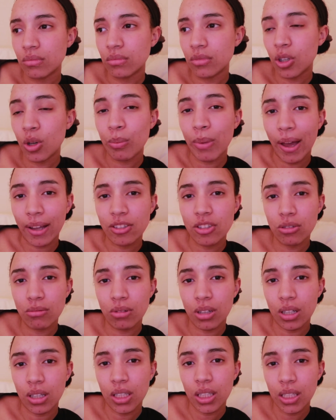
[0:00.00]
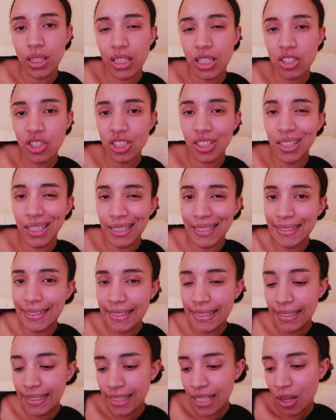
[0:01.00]
go back to work kitchen
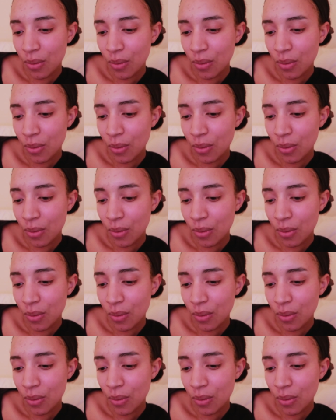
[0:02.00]
lady,